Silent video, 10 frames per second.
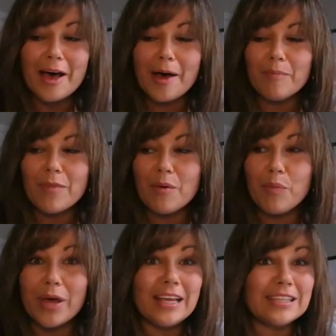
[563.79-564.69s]
Um,
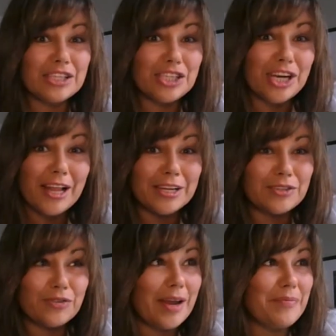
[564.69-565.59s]
but it's a
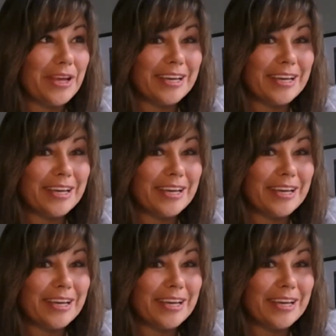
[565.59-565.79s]
challenge, right?